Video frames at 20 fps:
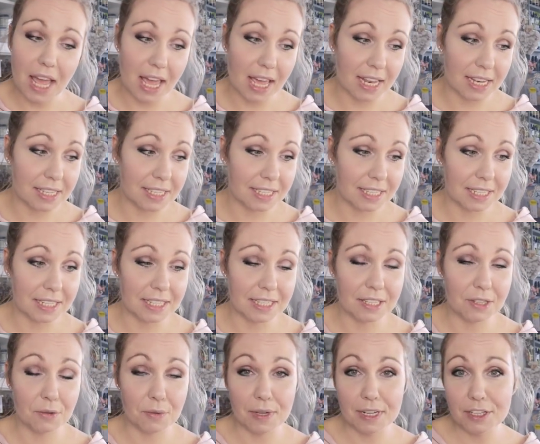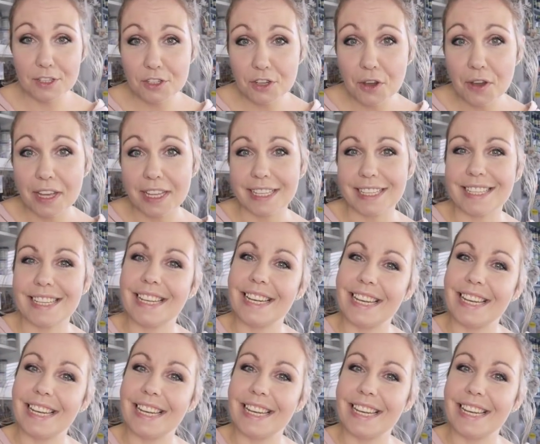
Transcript: and you will enjoy it.